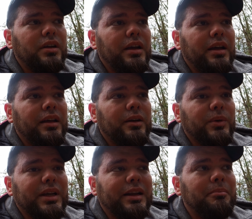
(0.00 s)
And
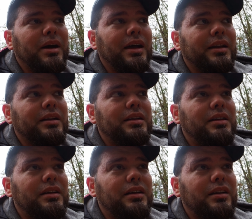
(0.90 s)
with that in mind,
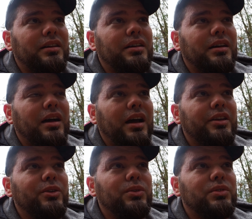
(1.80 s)
I
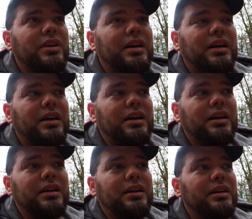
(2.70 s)
use,
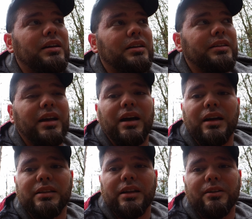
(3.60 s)

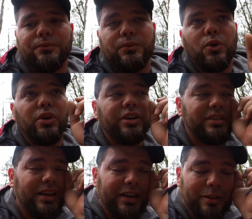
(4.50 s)
I did a quarter
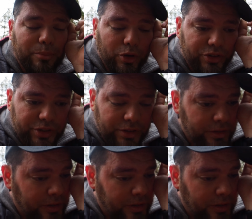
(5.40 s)
second exposure,